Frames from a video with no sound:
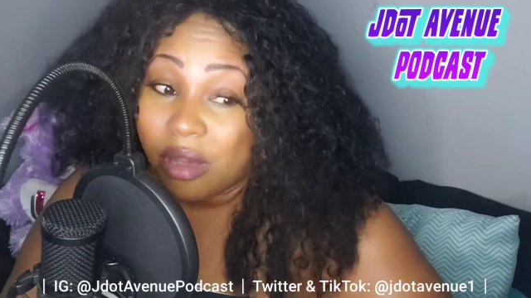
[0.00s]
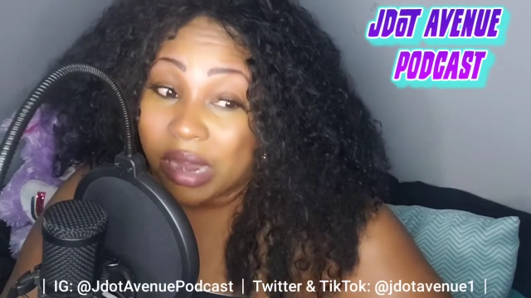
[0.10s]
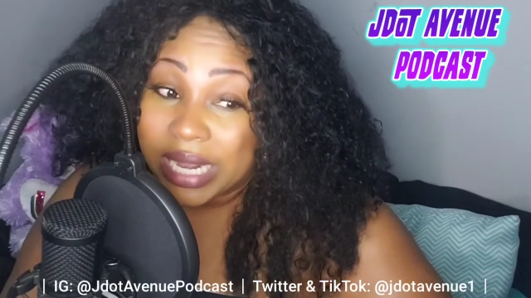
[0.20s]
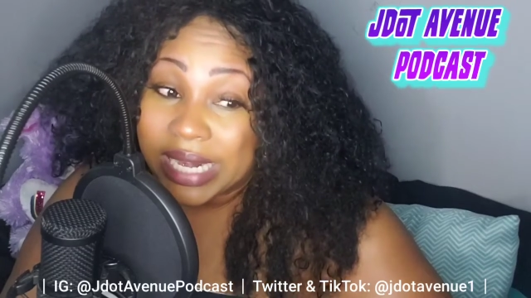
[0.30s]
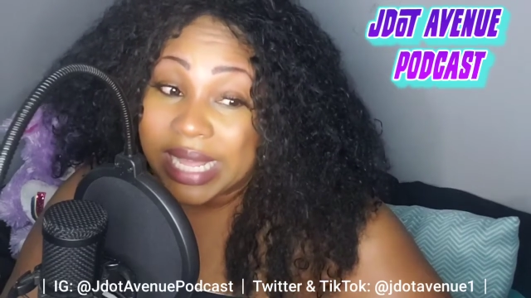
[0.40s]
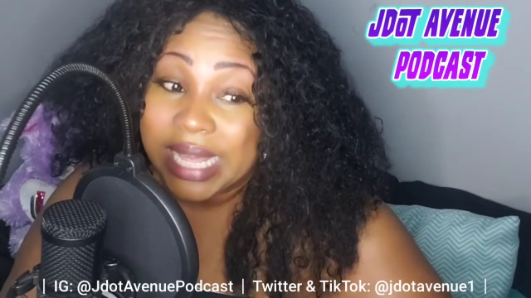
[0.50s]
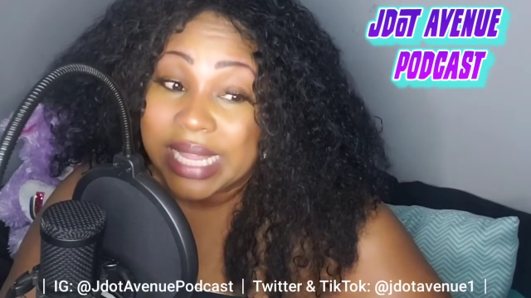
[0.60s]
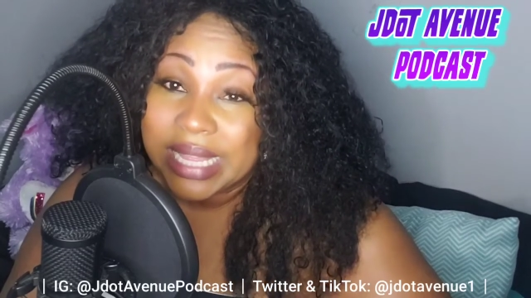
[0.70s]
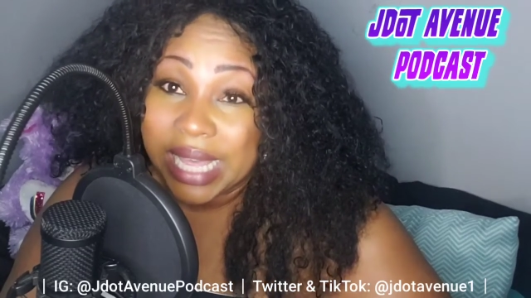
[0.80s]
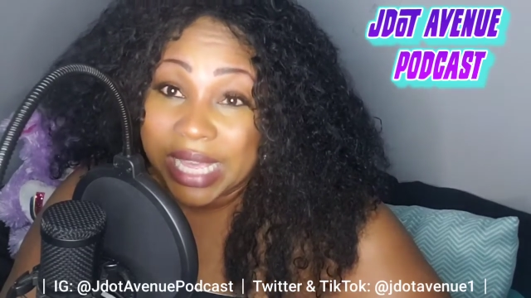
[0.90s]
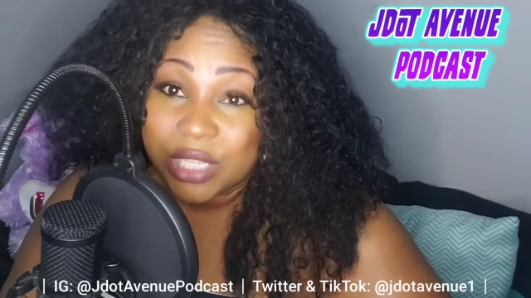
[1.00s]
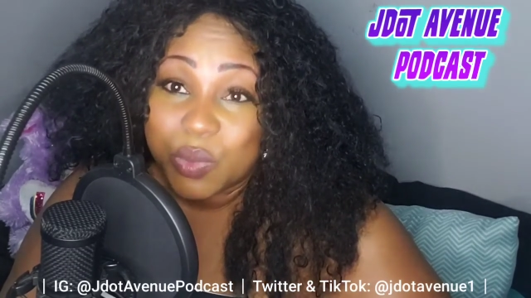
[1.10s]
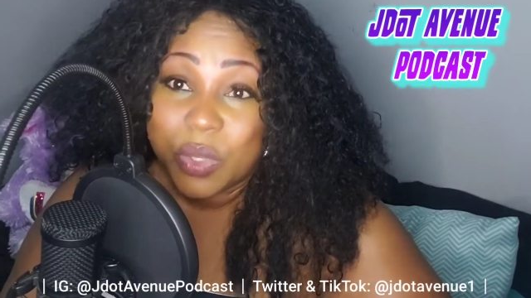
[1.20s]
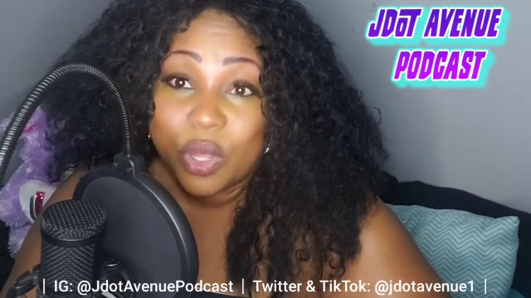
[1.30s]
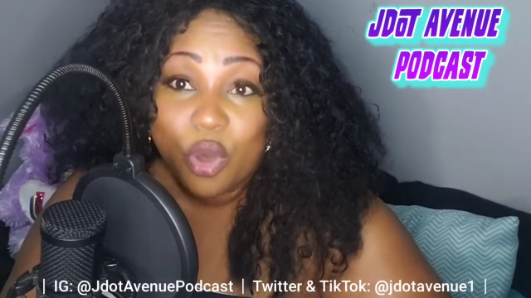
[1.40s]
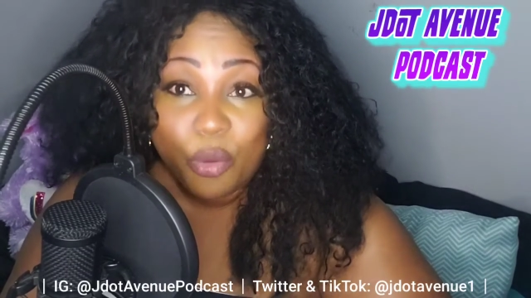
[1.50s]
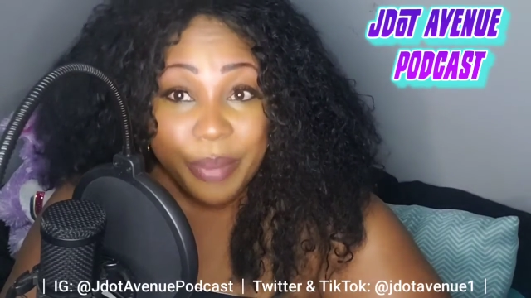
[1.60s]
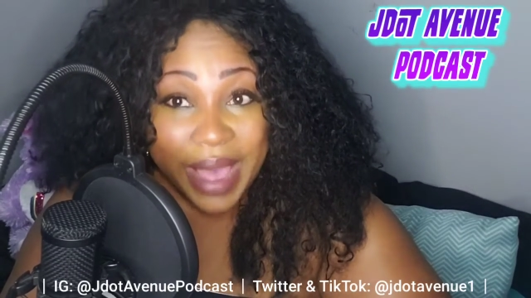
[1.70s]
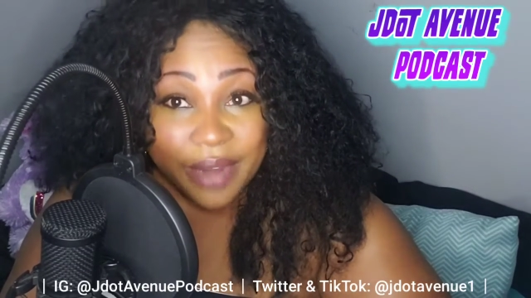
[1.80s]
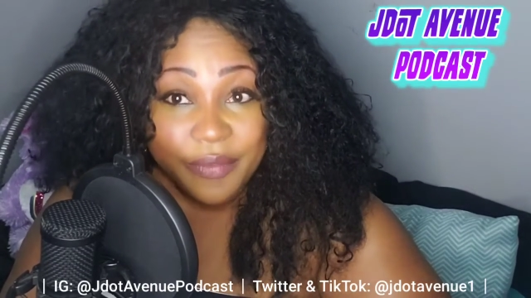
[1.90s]
on it, things will go
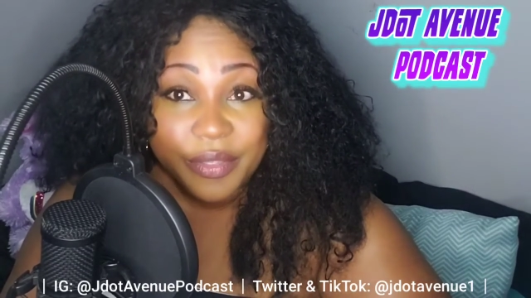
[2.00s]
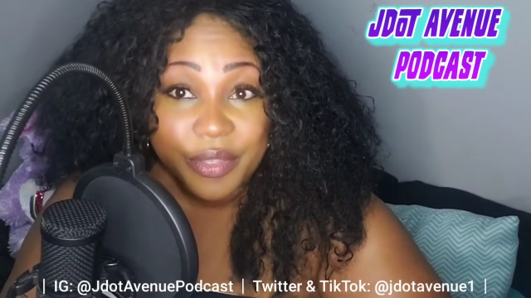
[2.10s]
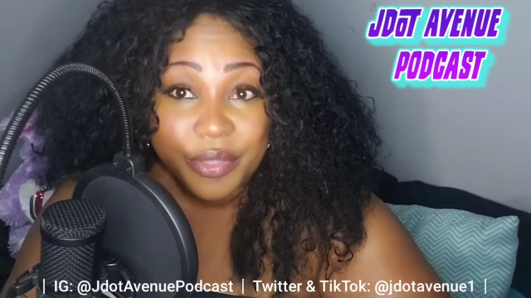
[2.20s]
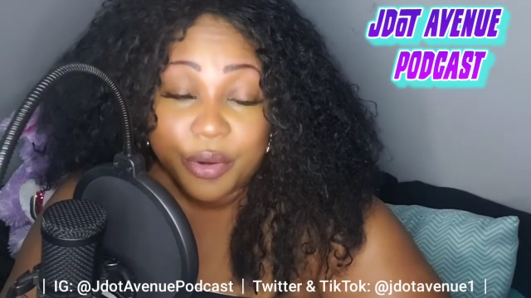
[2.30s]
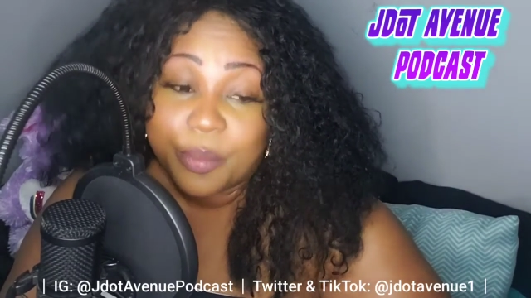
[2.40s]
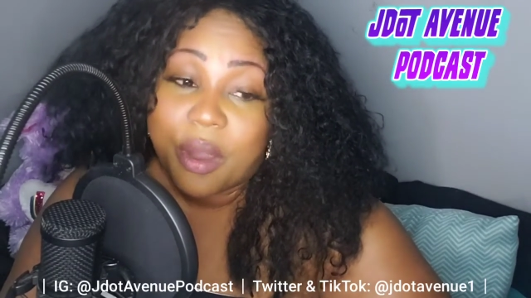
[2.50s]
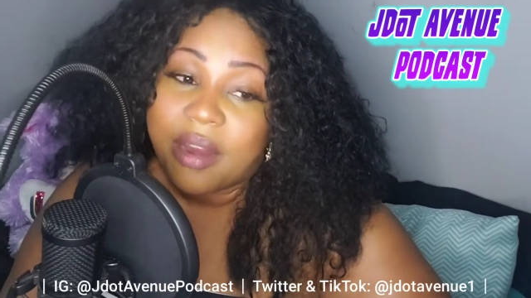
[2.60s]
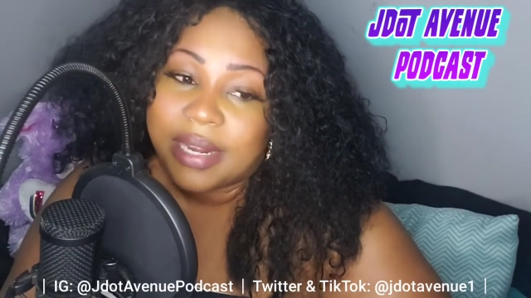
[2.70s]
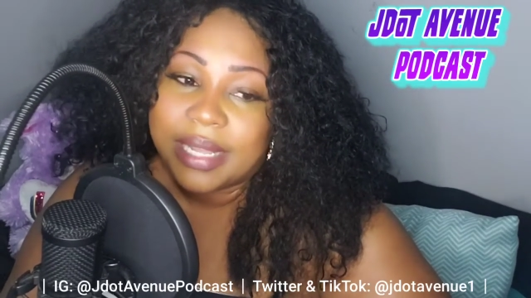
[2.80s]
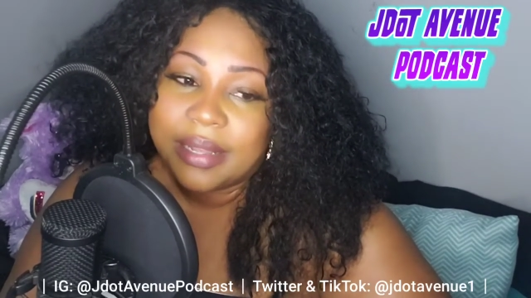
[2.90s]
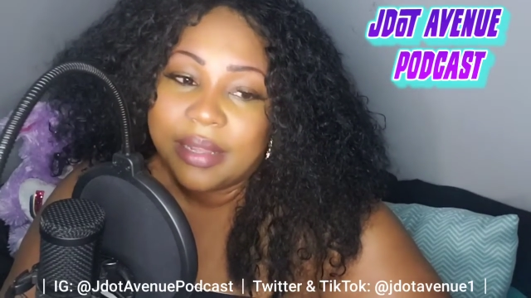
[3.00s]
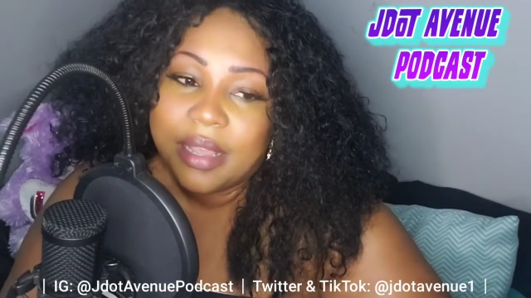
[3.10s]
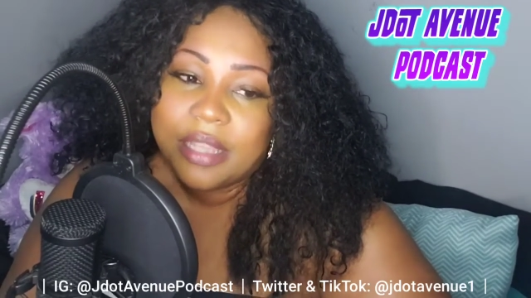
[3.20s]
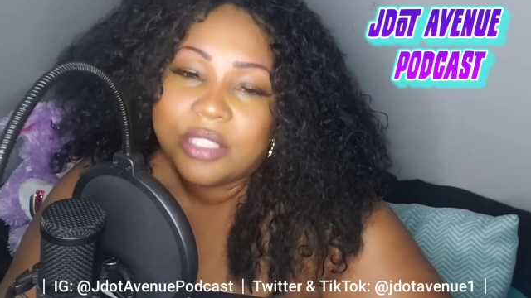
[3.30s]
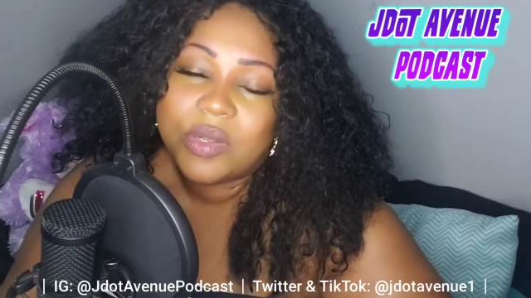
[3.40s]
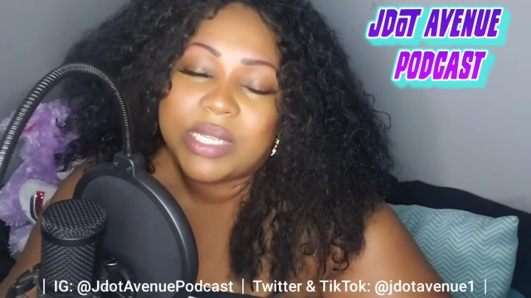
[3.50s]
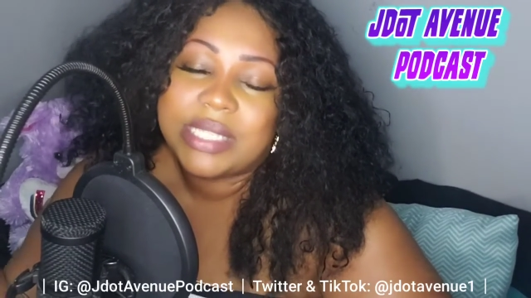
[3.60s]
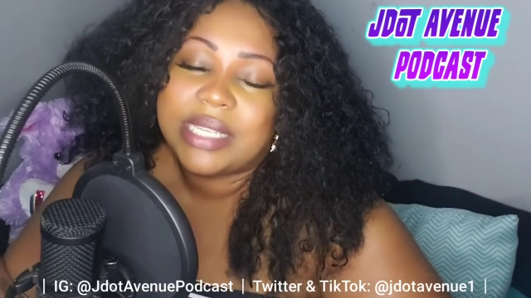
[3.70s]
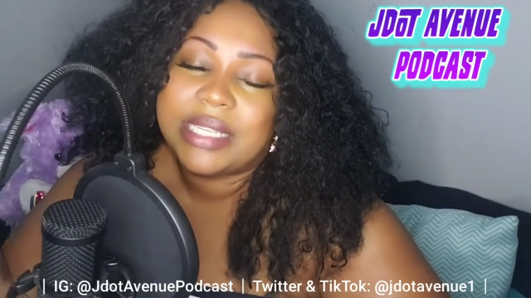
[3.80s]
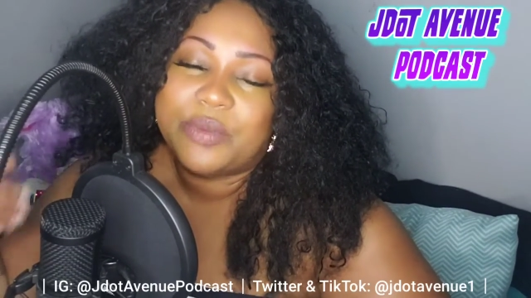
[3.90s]
bad for the third party. So it's
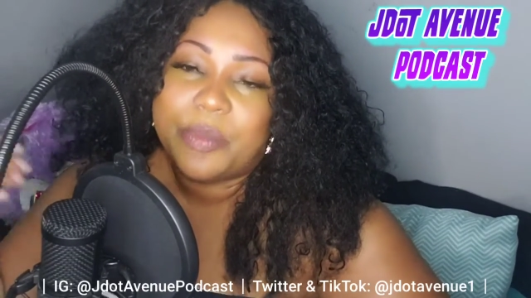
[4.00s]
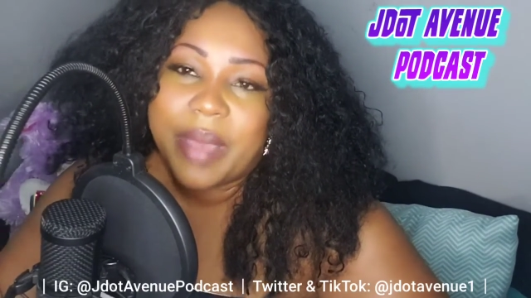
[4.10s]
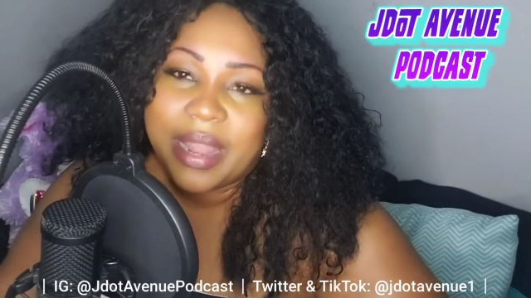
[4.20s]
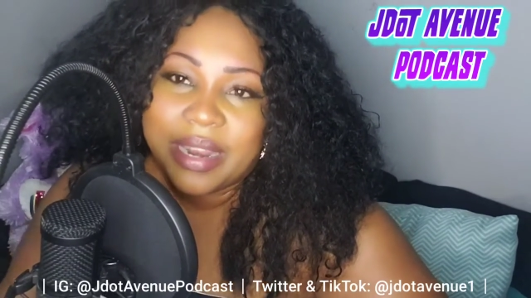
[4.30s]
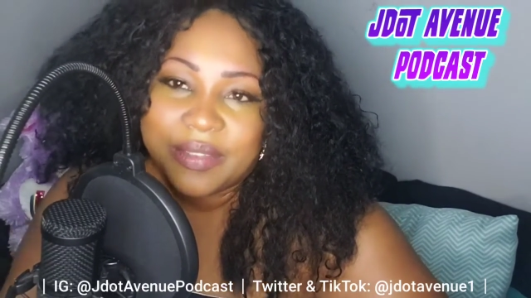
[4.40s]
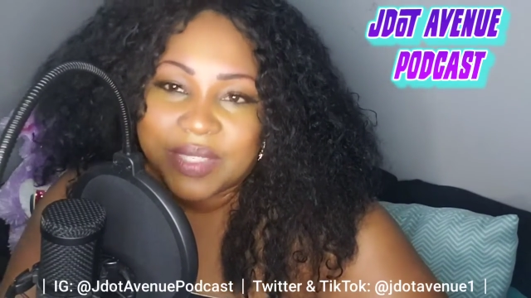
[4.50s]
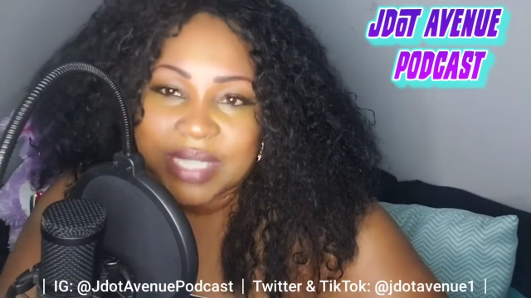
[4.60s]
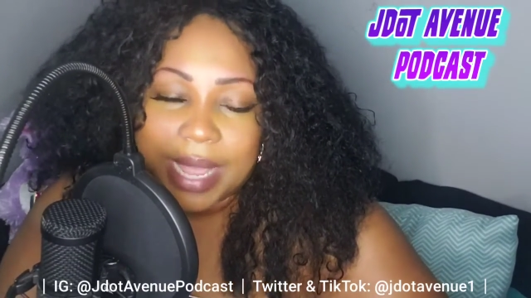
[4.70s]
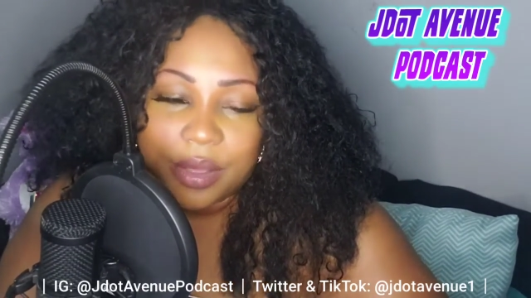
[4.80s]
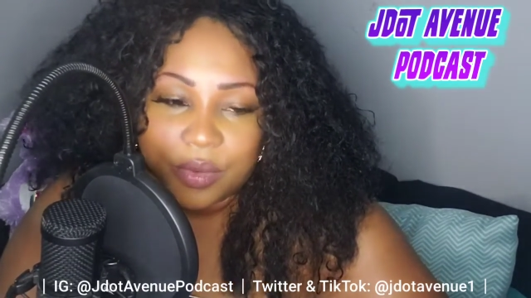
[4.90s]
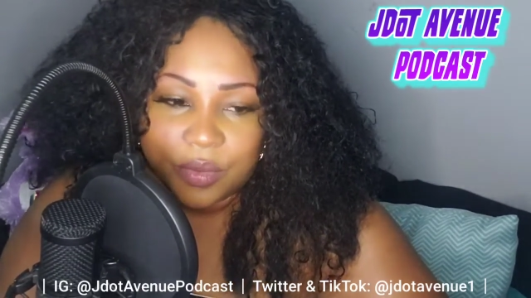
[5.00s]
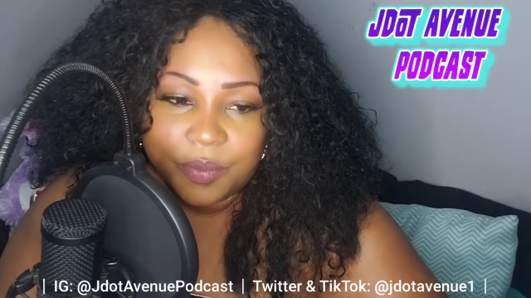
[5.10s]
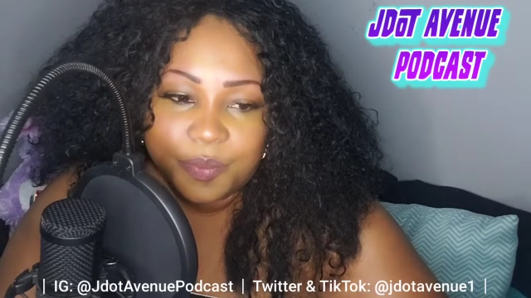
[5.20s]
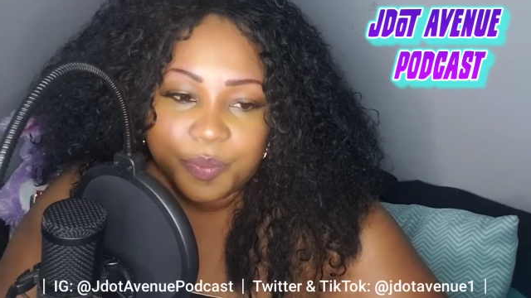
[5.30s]
this repetitive cycle.